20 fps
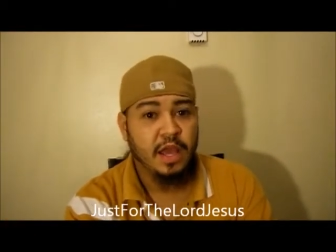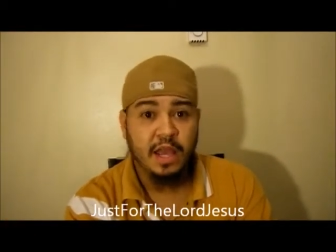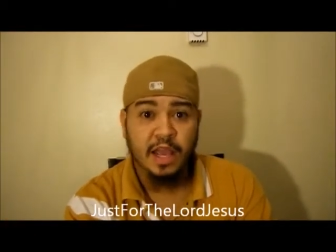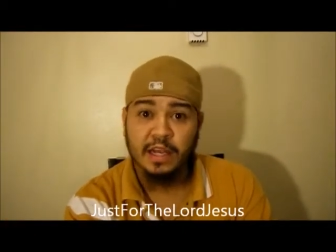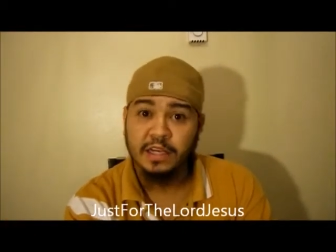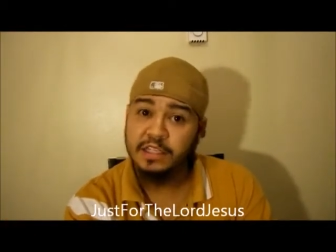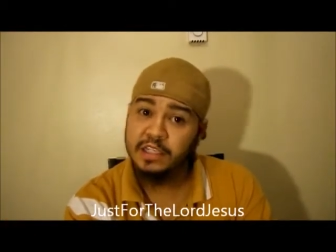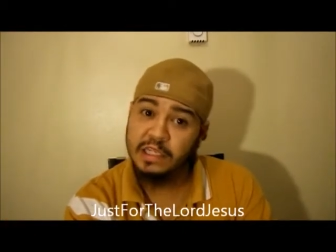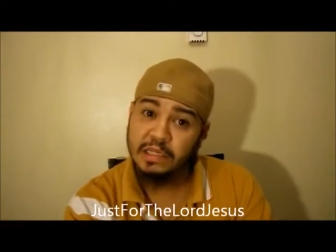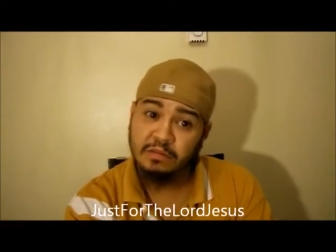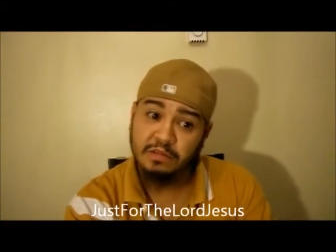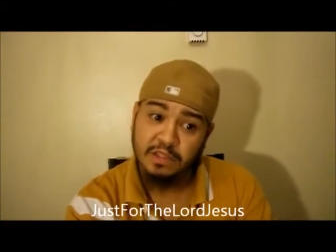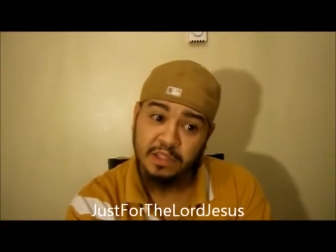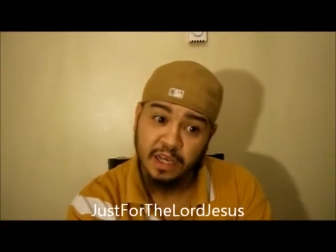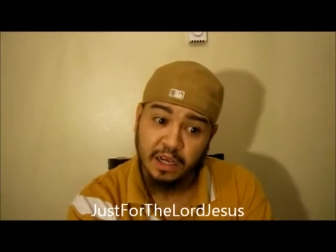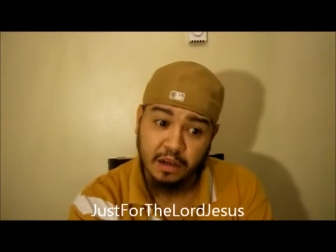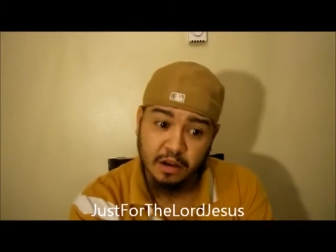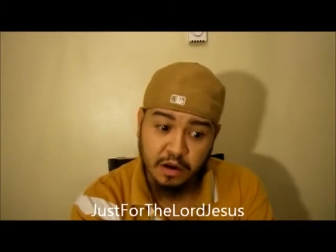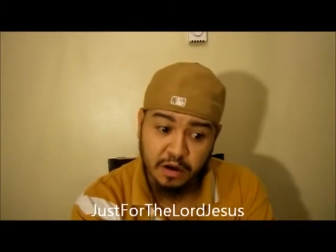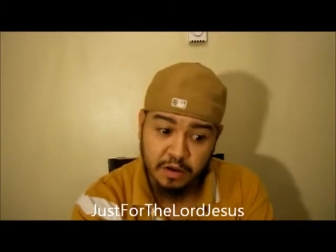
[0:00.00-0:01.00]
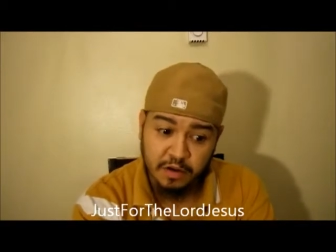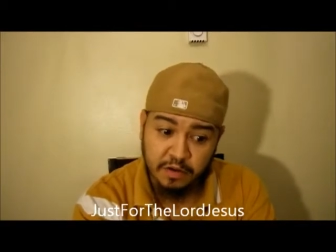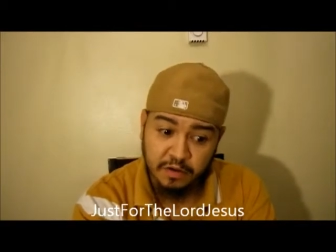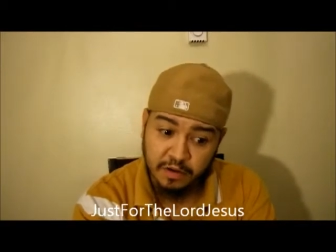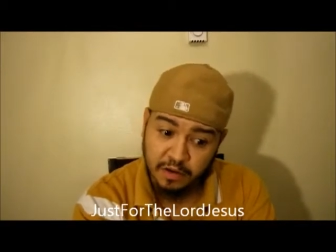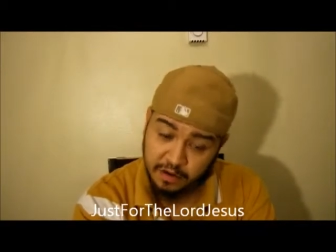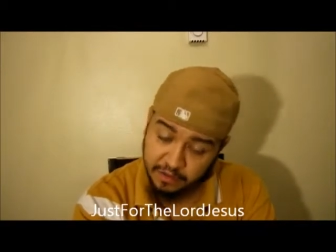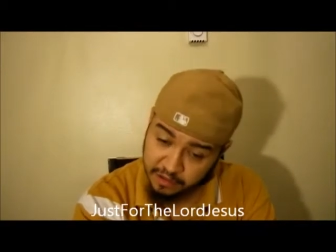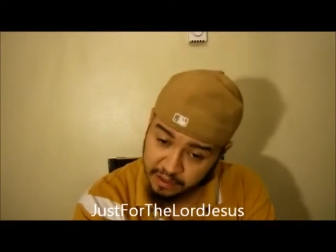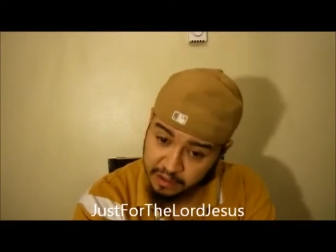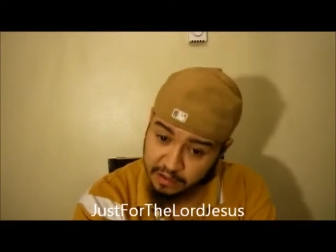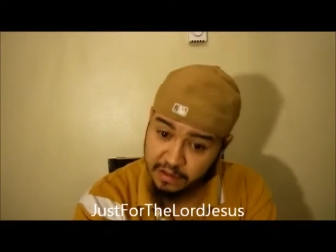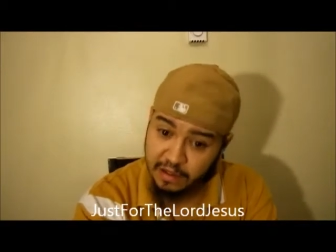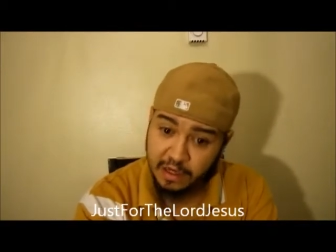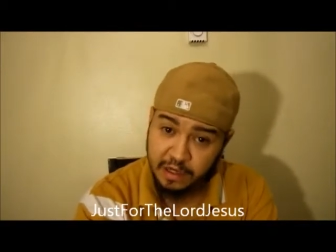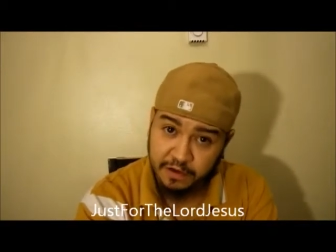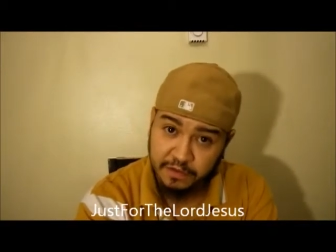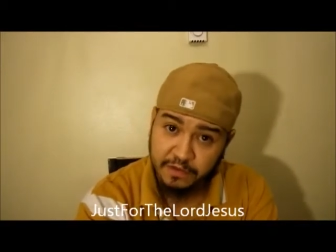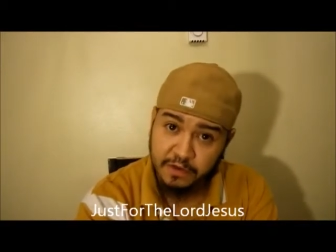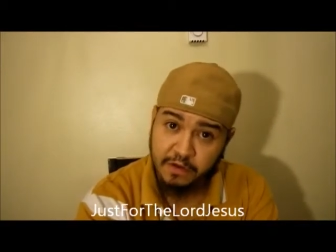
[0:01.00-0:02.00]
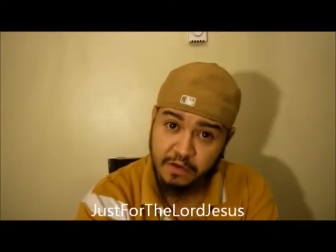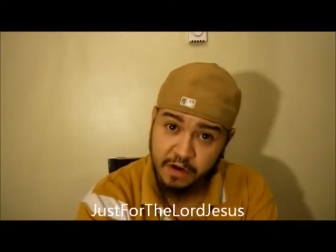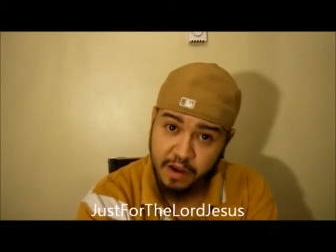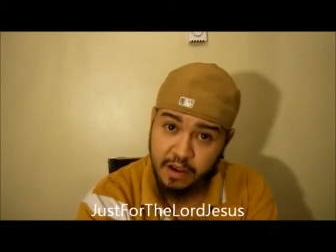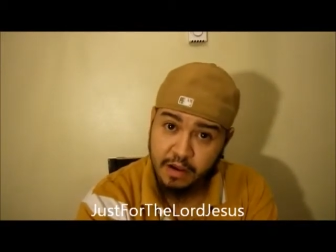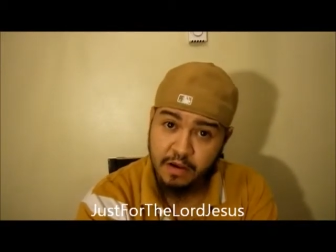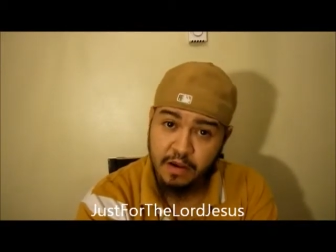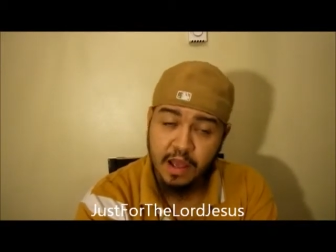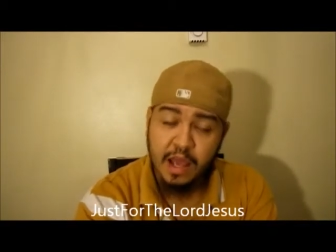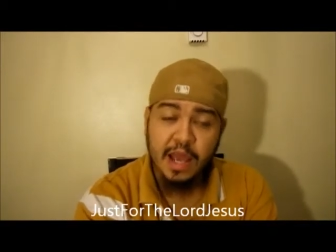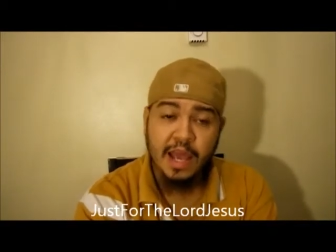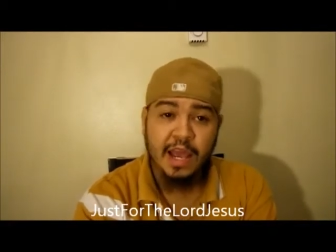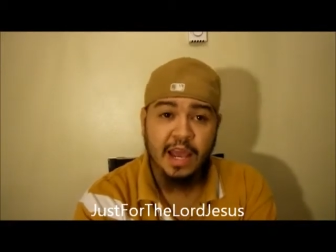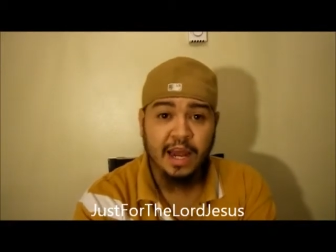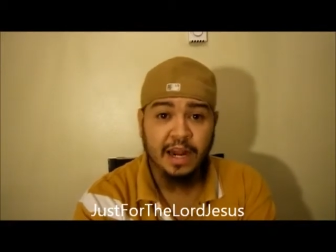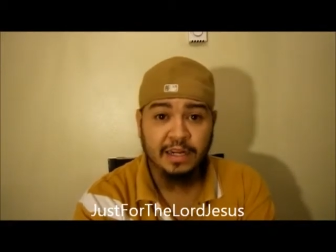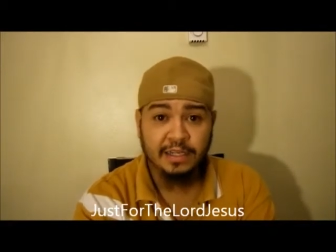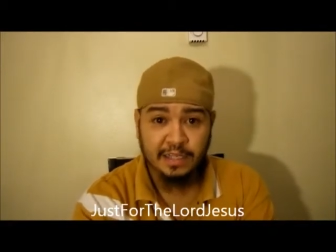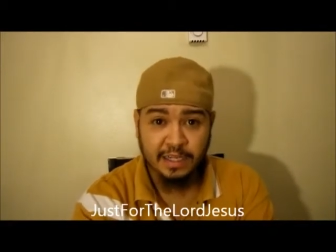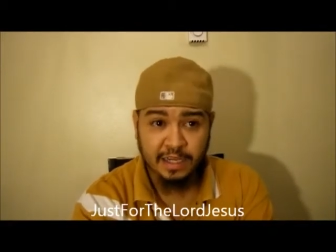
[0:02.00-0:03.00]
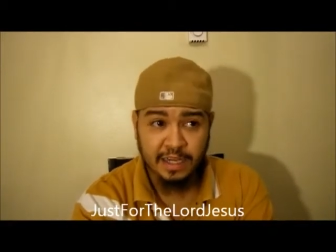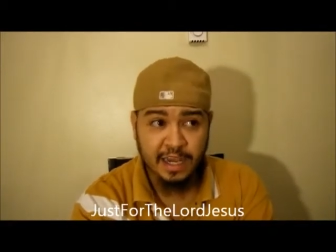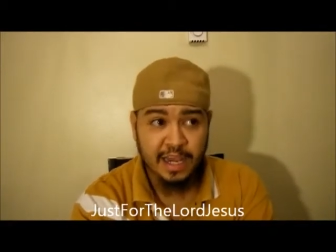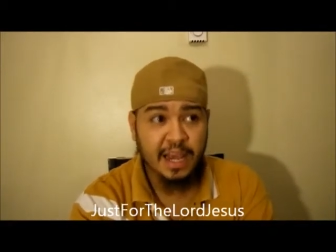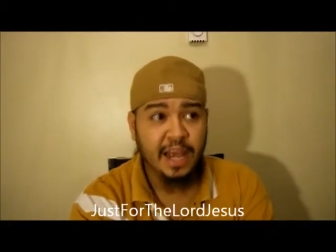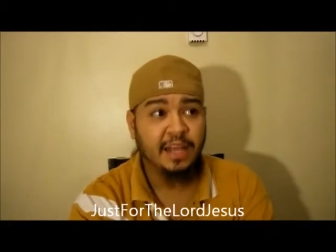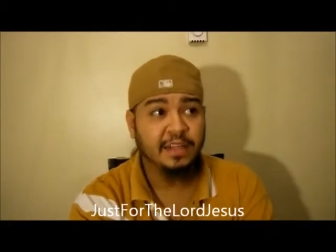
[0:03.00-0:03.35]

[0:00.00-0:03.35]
And she was like, "Are you?" And she's like, "For real?" And I said, "Yeah."